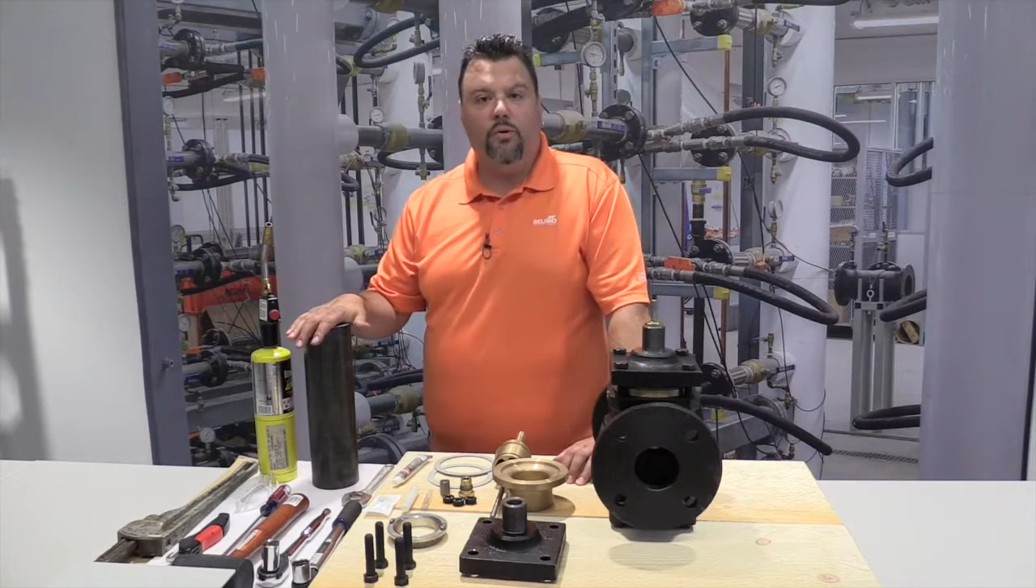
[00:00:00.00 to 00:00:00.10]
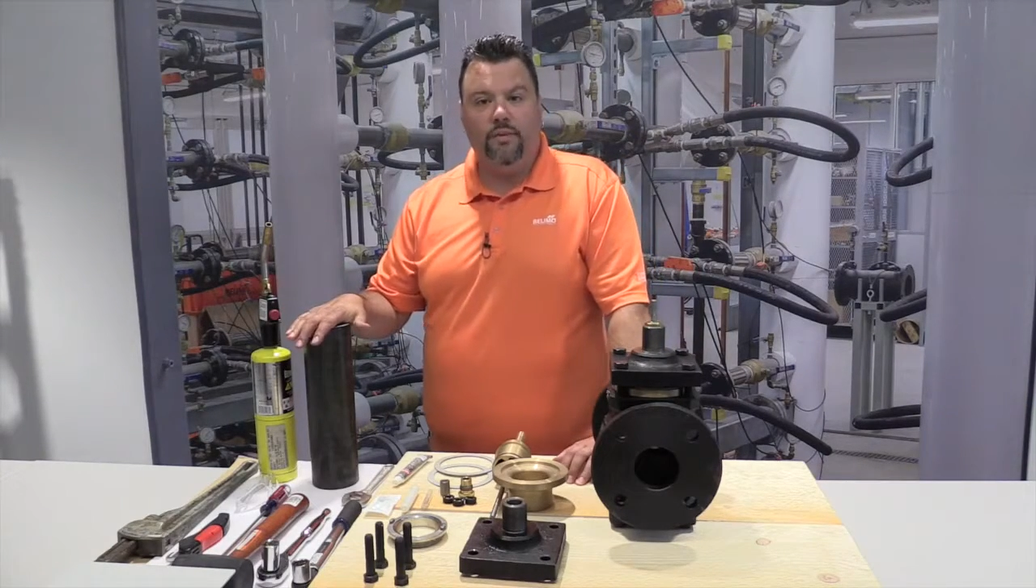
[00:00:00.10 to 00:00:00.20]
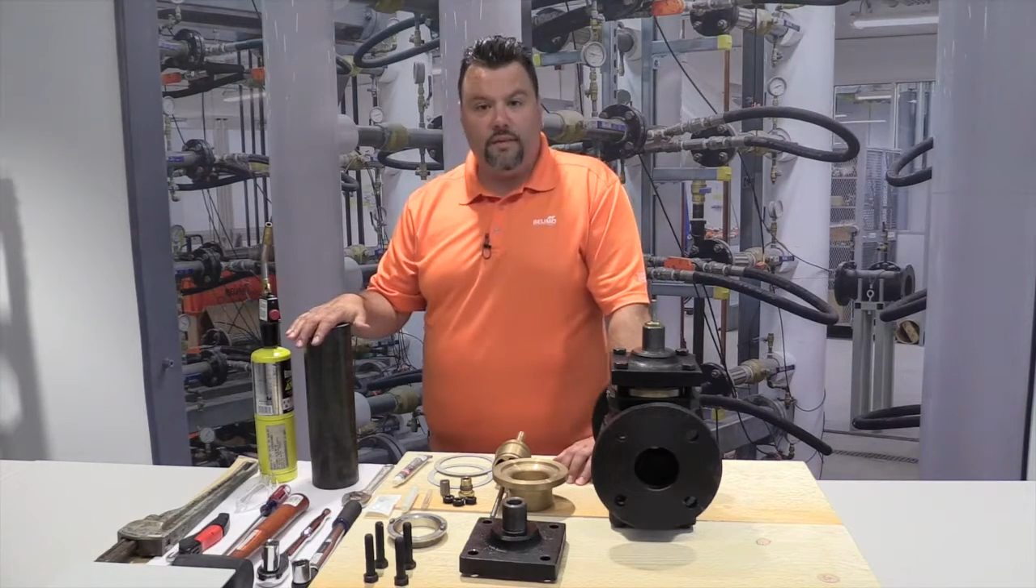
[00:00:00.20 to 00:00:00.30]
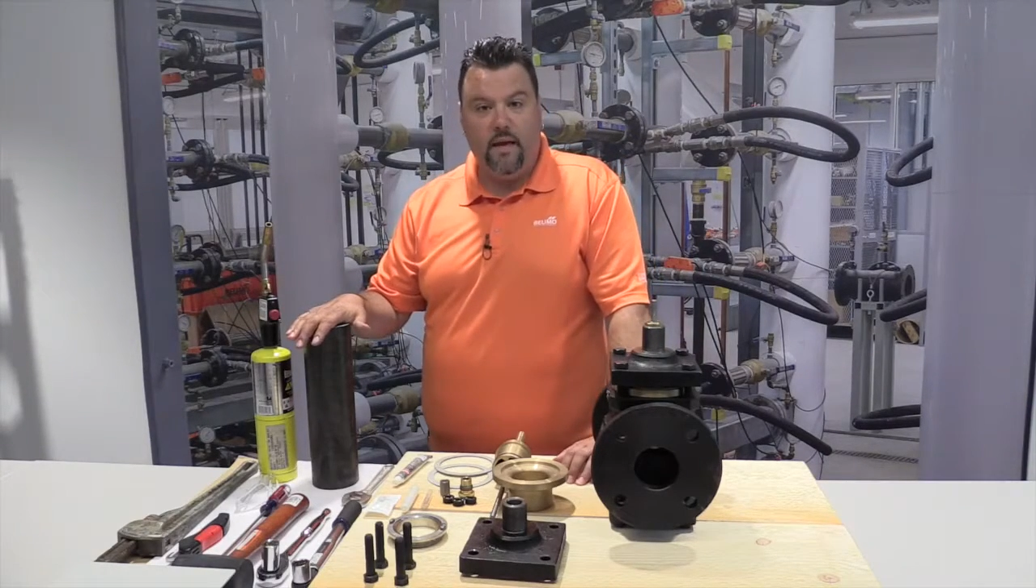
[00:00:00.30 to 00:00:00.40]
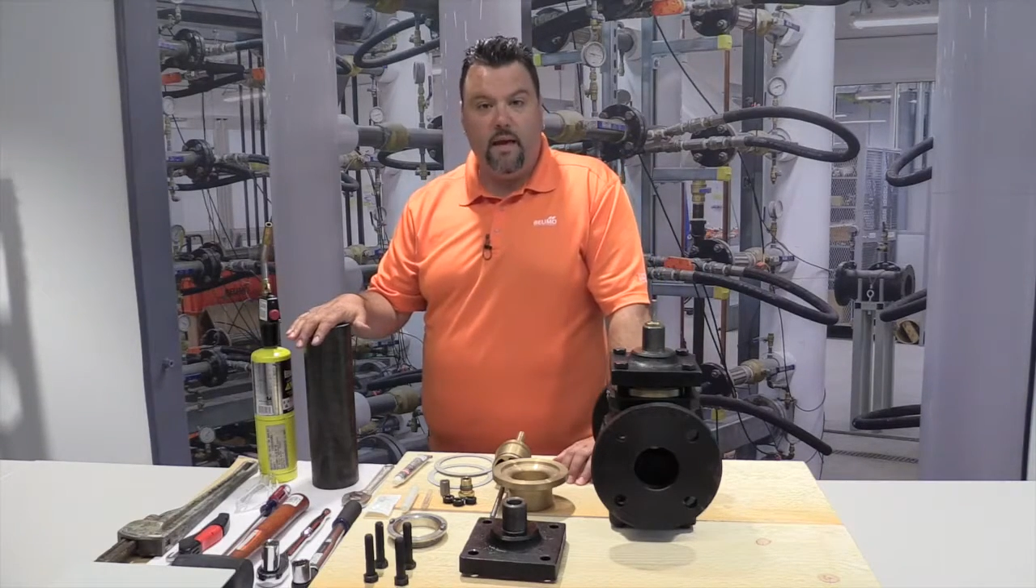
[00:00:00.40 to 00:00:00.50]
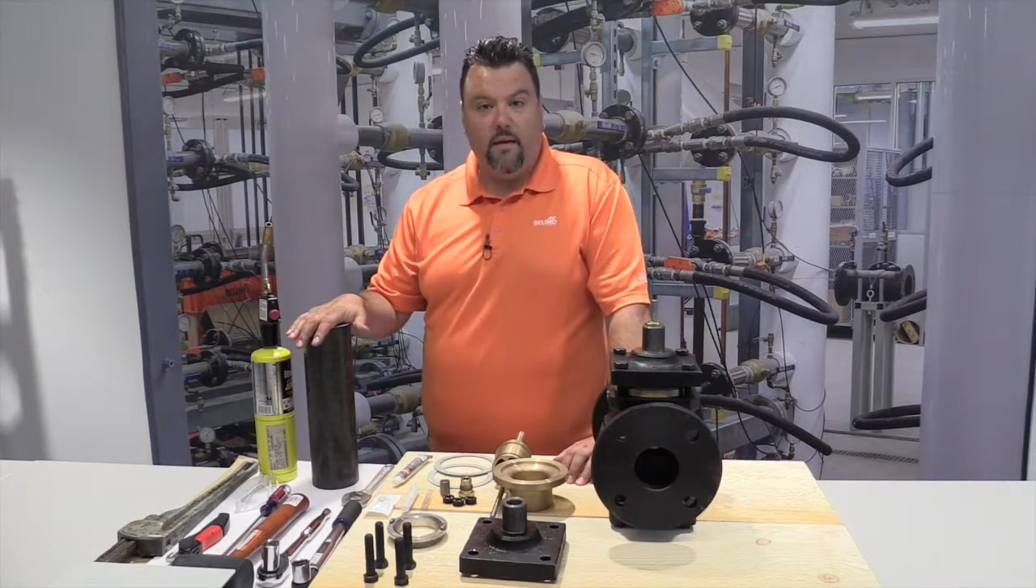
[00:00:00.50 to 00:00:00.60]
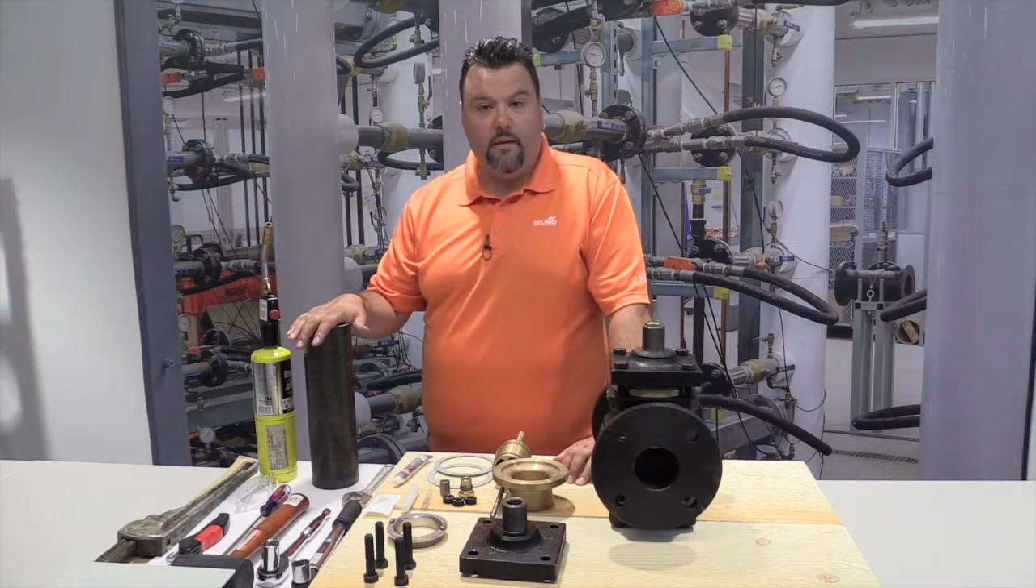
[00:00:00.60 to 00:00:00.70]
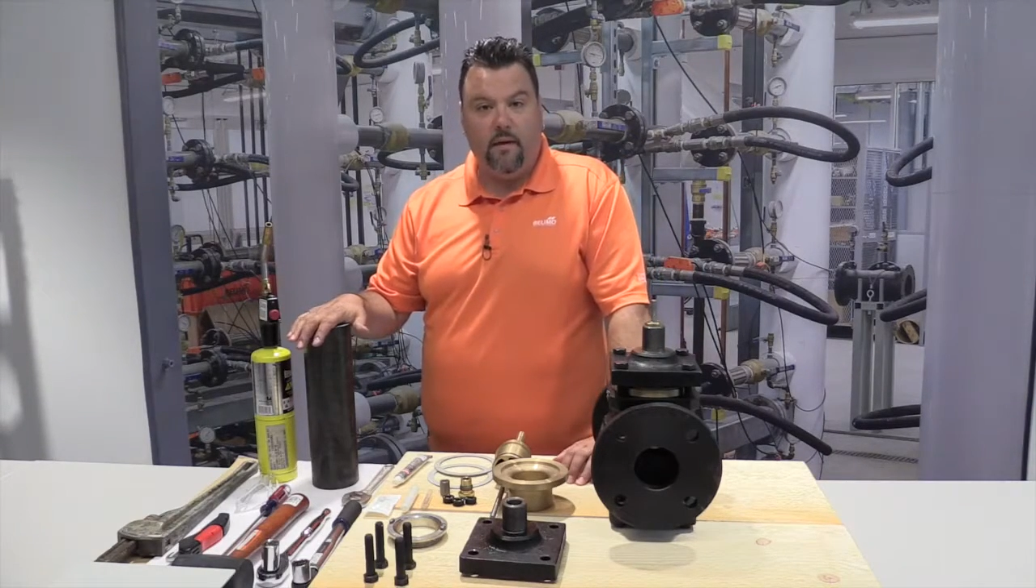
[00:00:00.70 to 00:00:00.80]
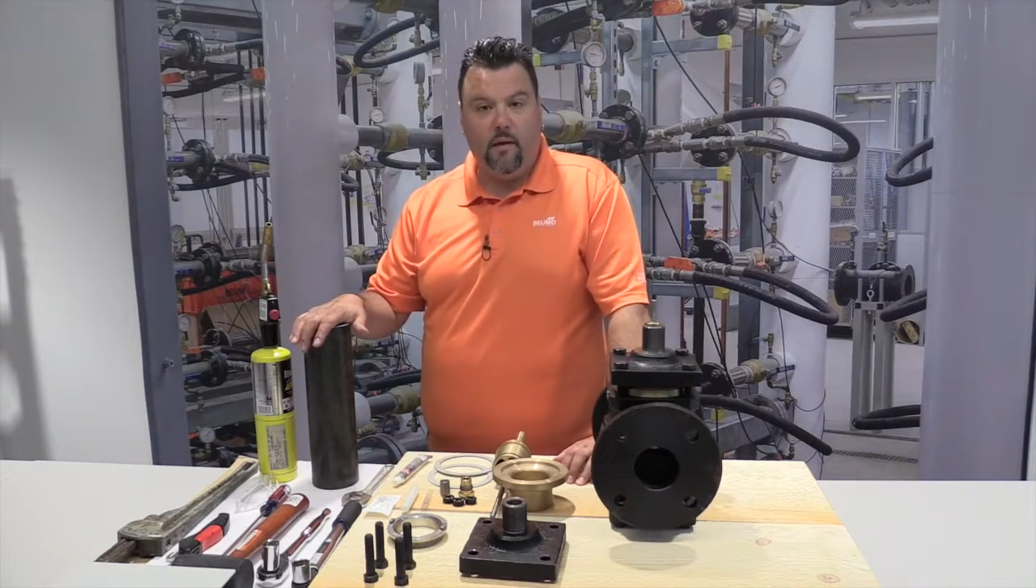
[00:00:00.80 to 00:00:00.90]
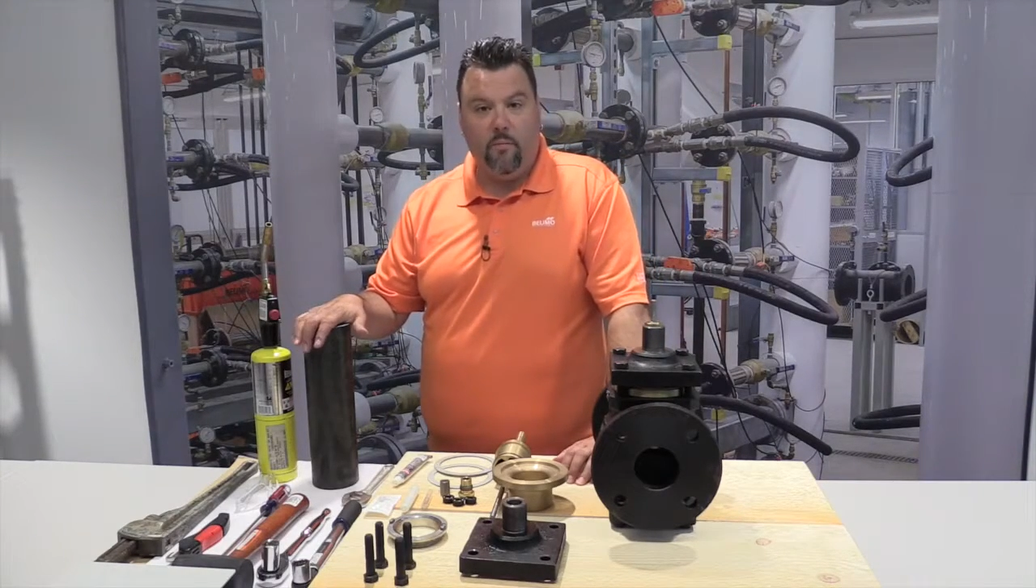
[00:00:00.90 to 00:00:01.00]
se
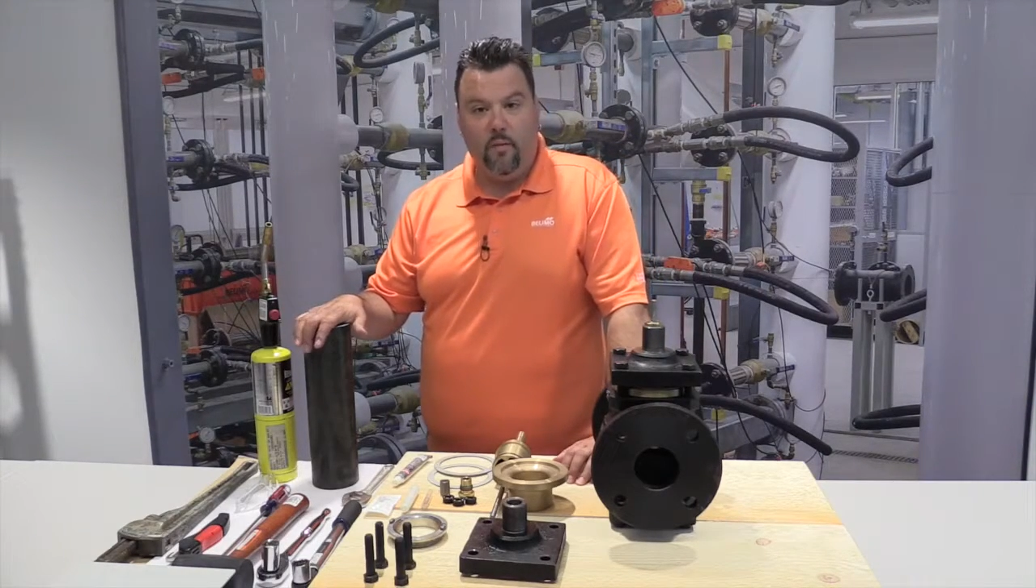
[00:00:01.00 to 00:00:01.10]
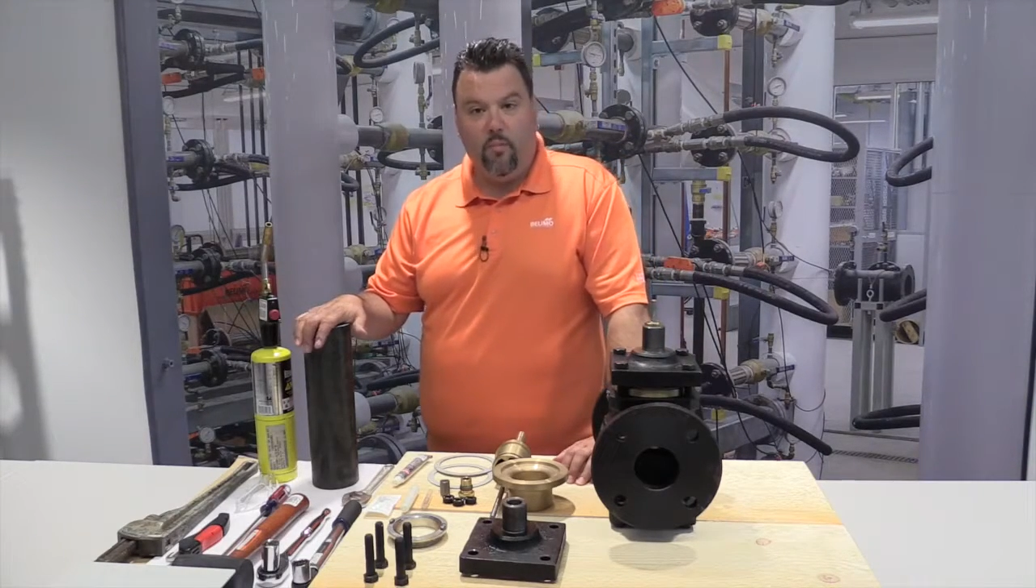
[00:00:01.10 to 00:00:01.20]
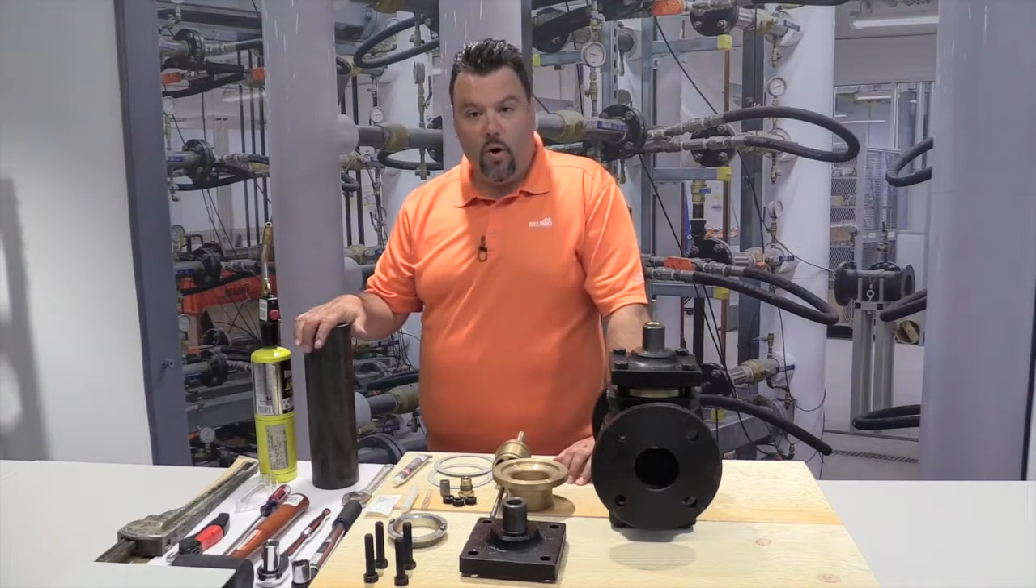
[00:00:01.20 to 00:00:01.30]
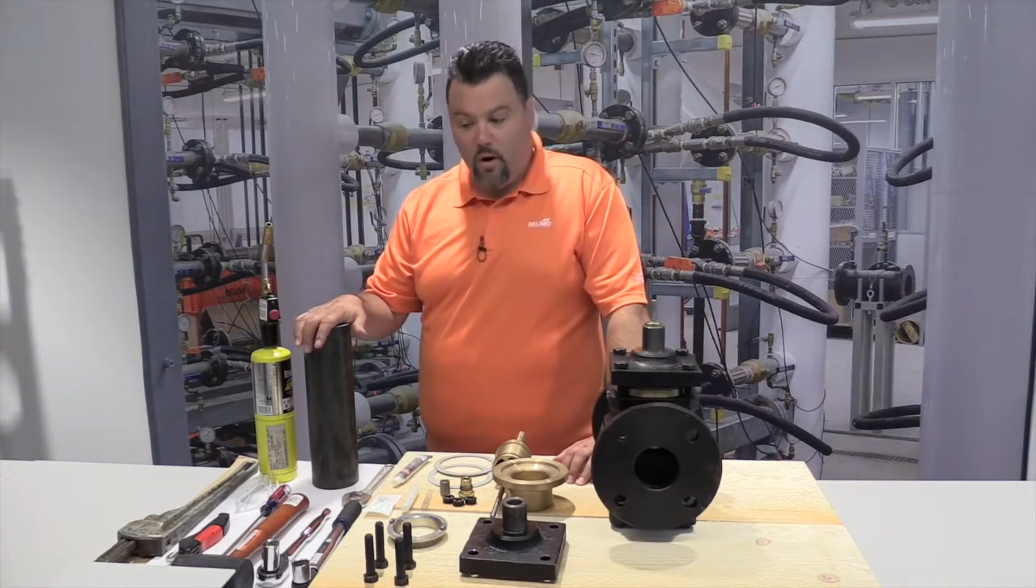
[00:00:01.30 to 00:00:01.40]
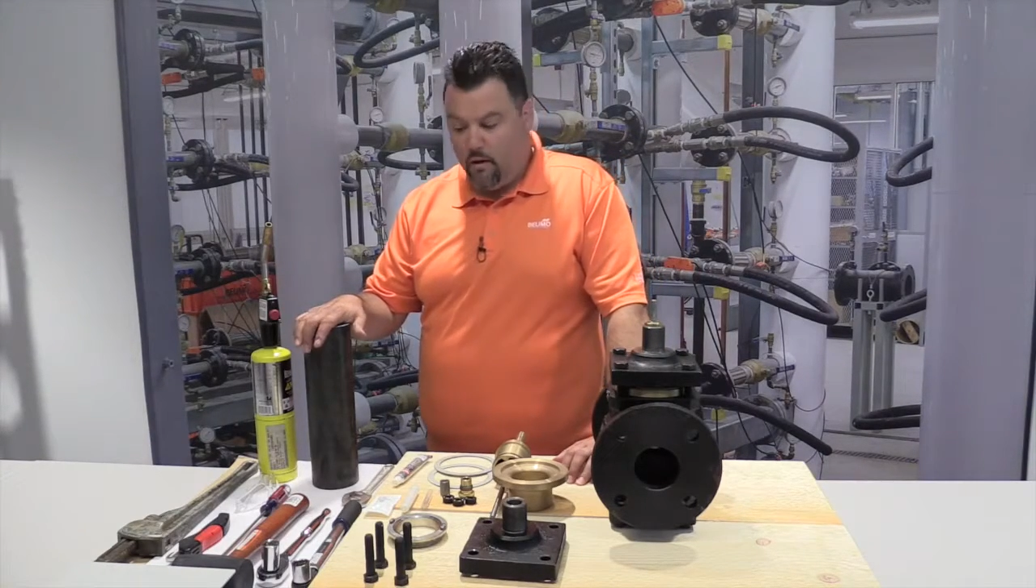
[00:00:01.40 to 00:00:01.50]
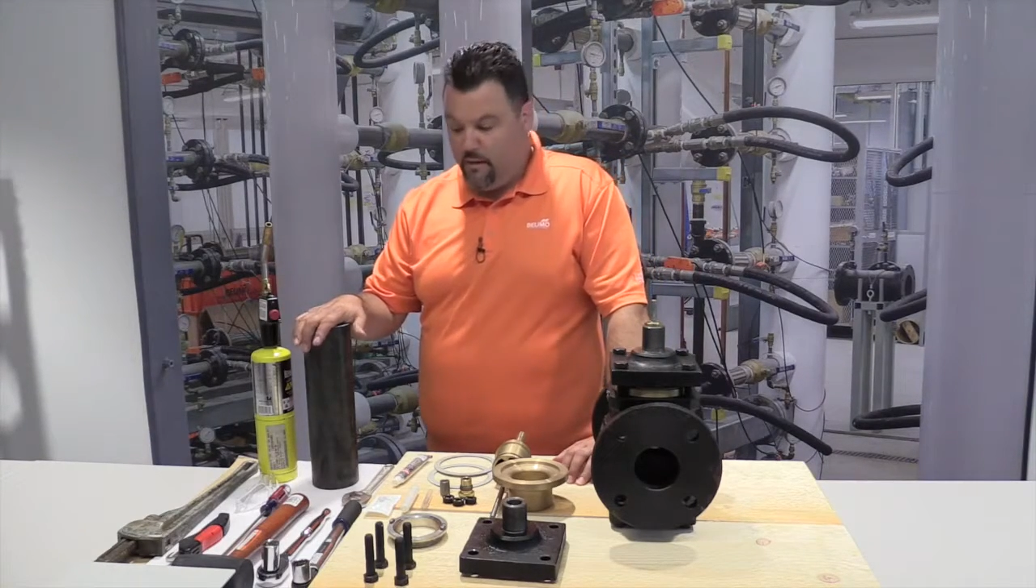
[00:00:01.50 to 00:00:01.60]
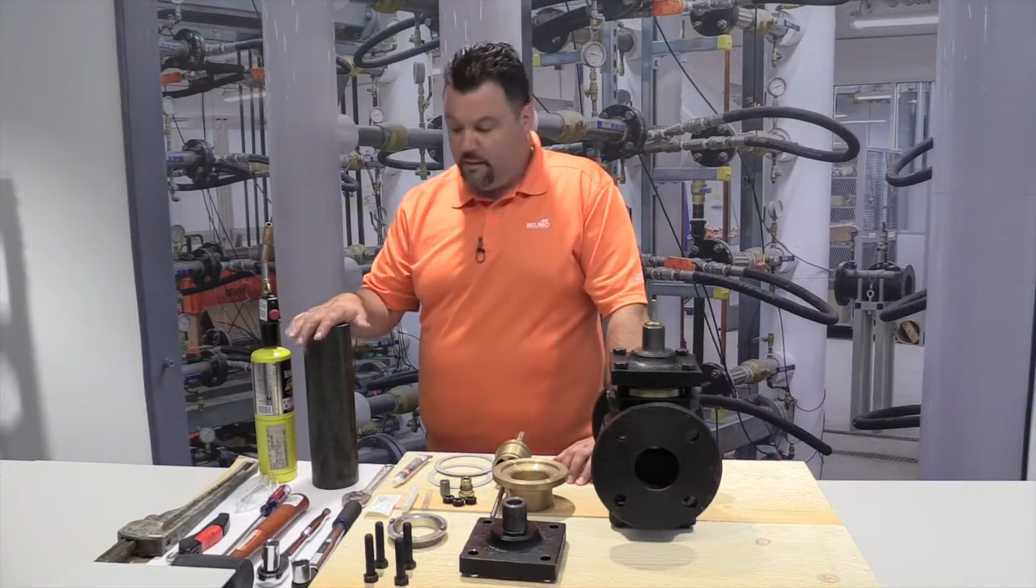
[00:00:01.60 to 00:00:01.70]
that can be bought,